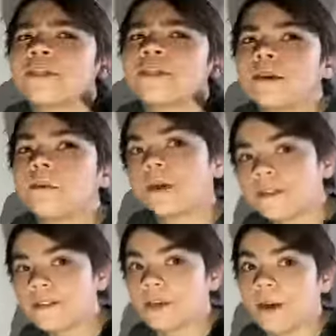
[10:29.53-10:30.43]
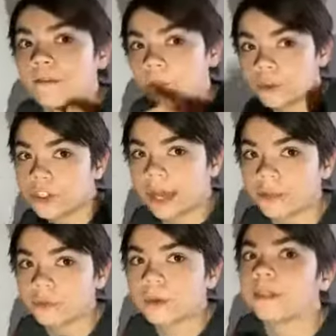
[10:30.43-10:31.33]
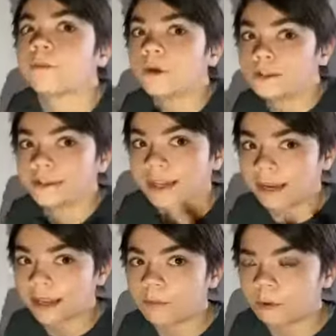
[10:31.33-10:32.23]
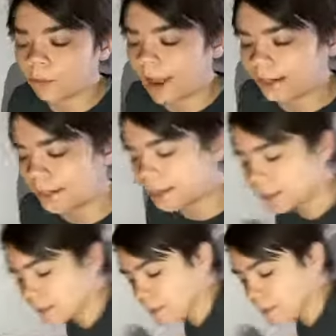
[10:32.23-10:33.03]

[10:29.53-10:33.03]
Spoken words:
ones that you have more challenge with and ones that take a lot more practice.